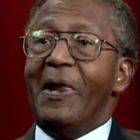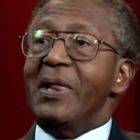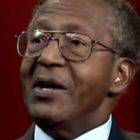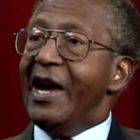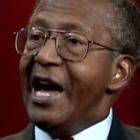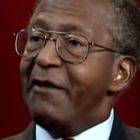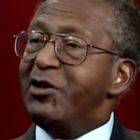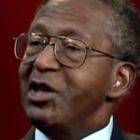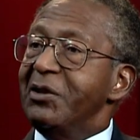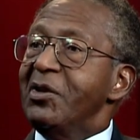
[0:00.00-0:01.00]
you have
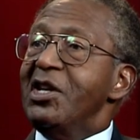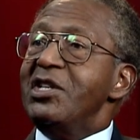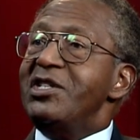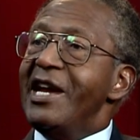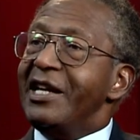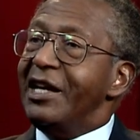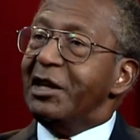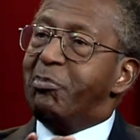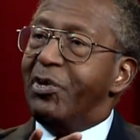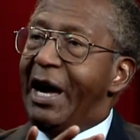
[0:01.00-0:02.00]
to take
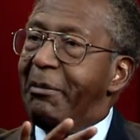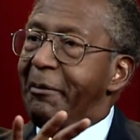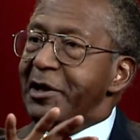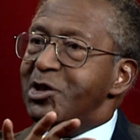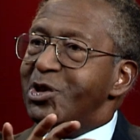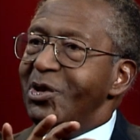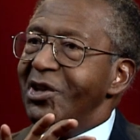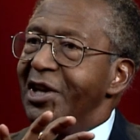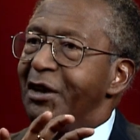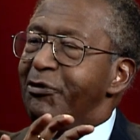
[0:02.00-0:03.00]
a problem and turn
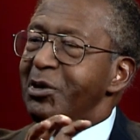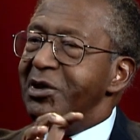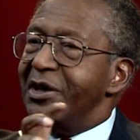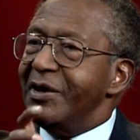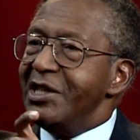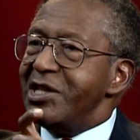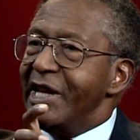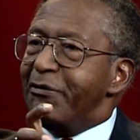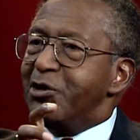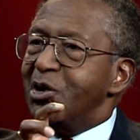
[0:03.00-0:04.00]
it a few degrees
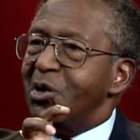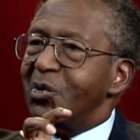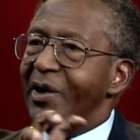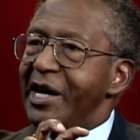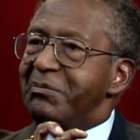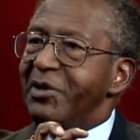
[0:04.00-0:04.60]
left or right,